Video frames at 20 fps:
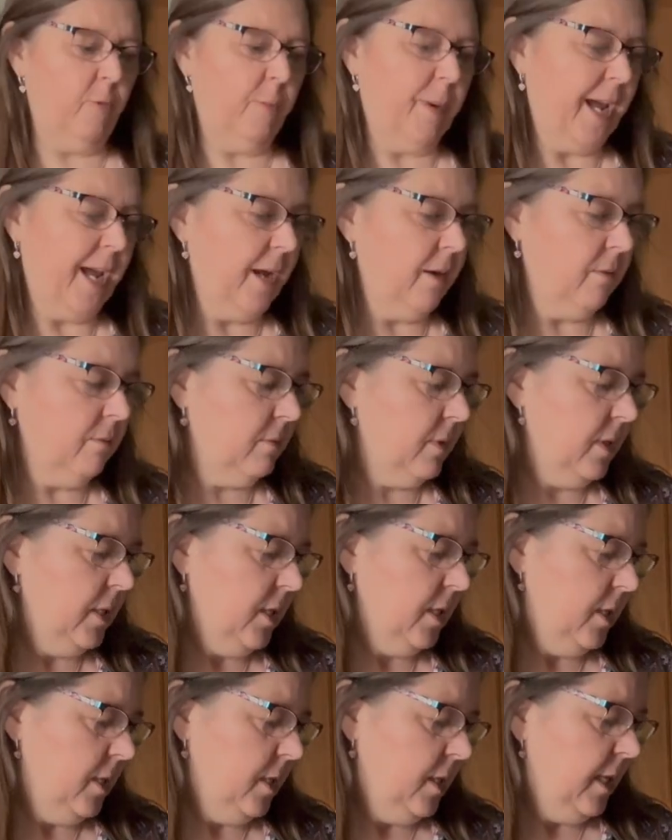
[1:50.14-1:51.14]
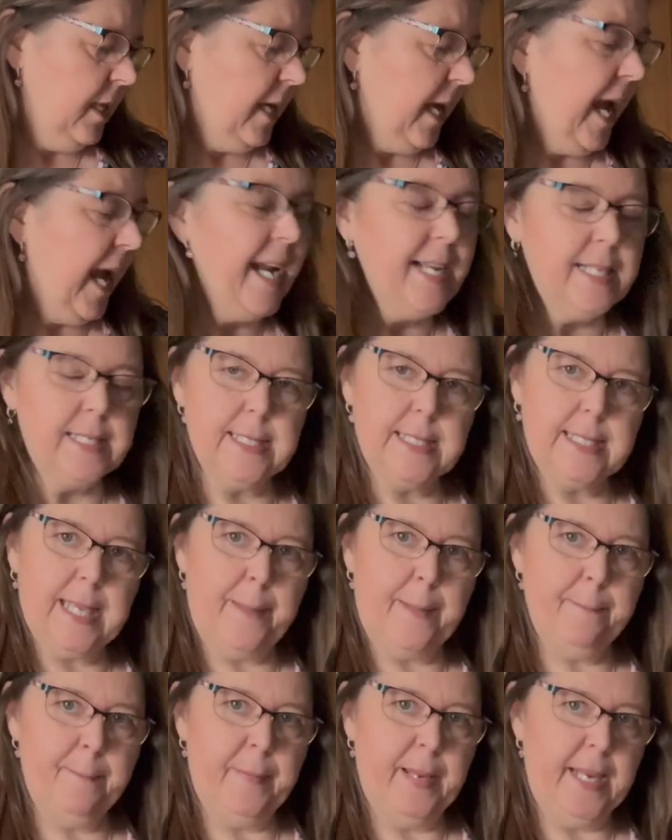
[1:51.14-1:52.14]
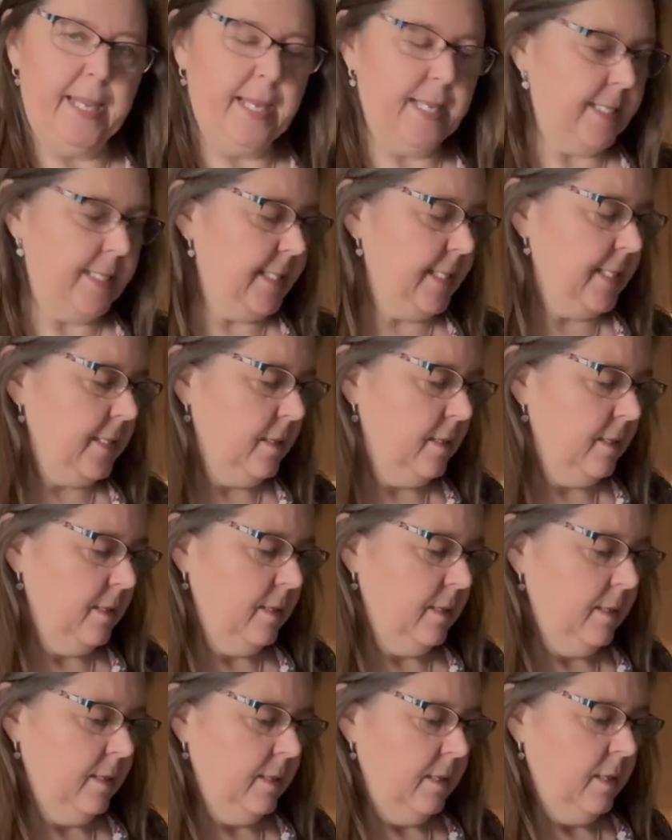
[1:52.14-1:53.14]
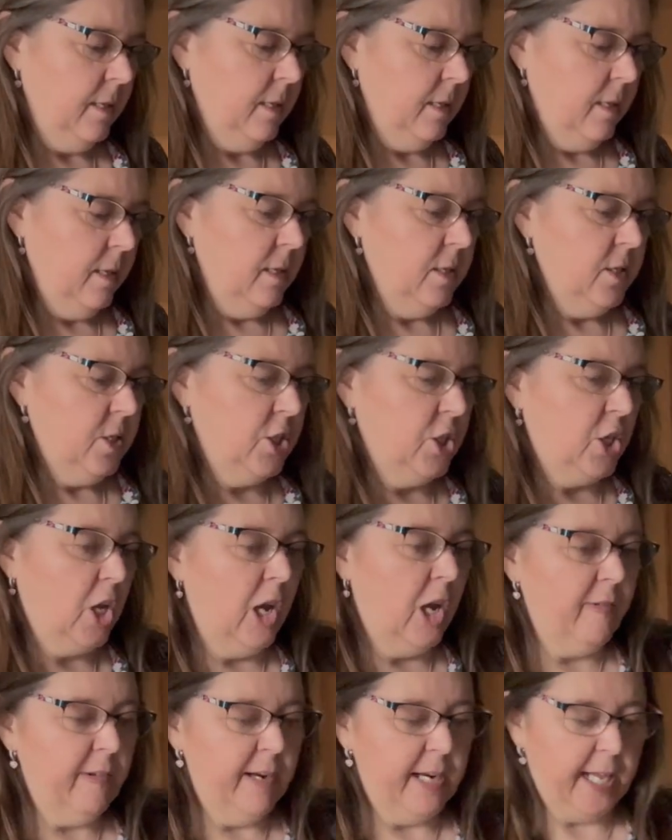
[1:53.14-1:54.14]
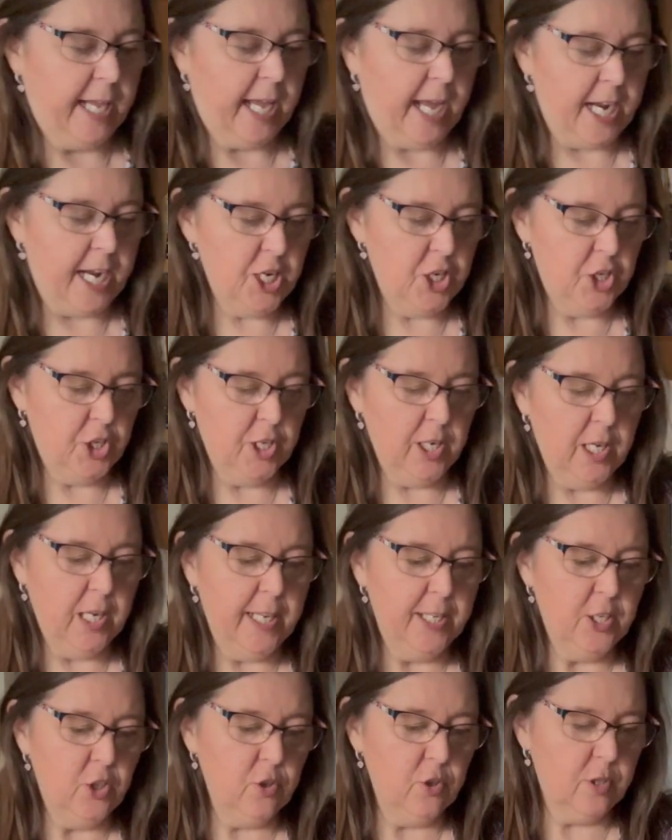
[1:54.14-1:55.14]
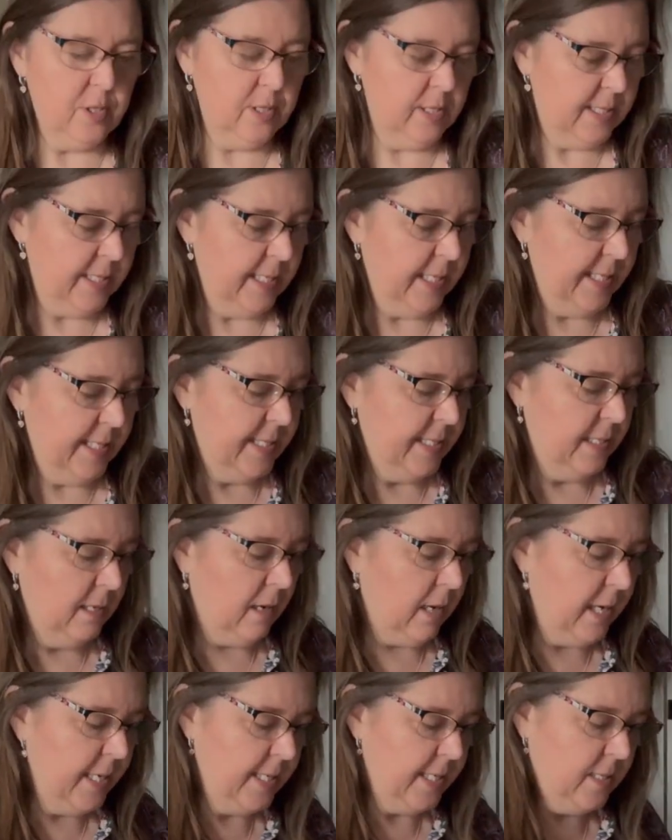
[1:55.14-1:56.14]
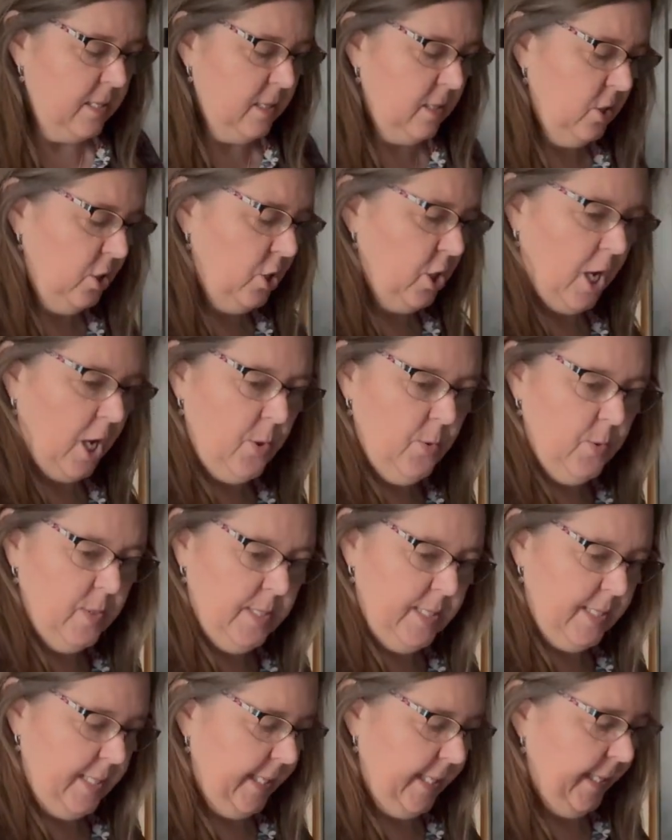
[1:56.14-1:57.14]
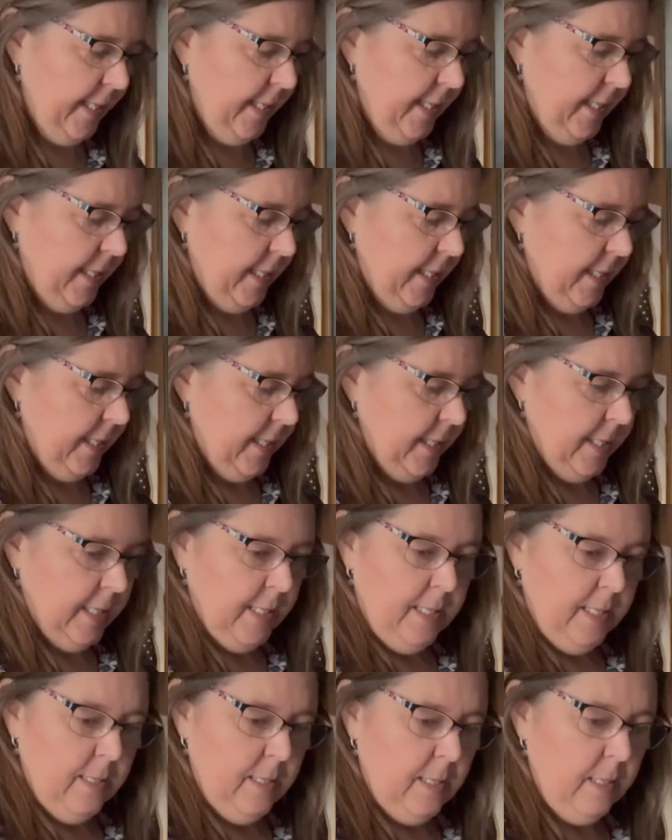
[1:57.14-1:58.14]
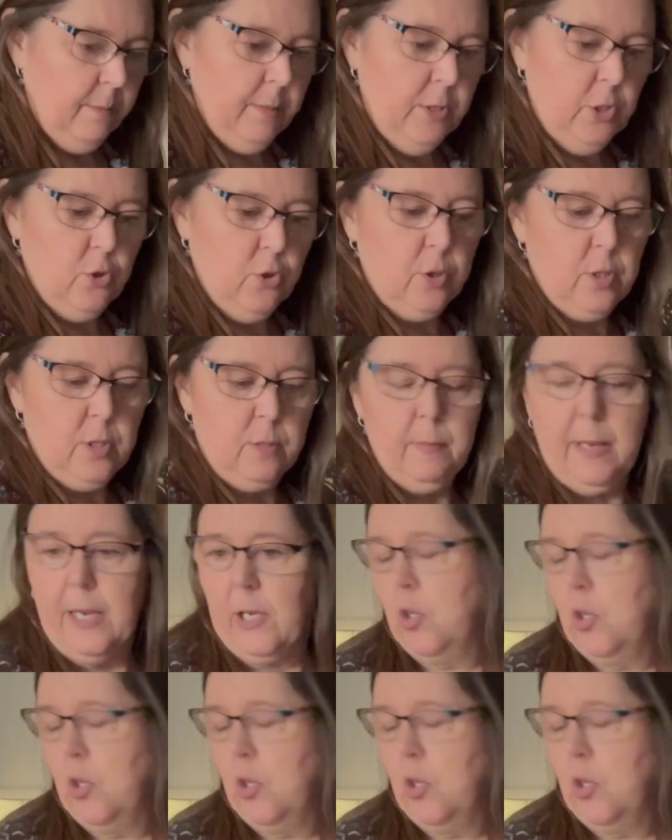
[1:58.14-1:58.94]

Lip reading: about 8 to 10 minutes. Stirring occasionally just until it's nice and toasty. Let me just make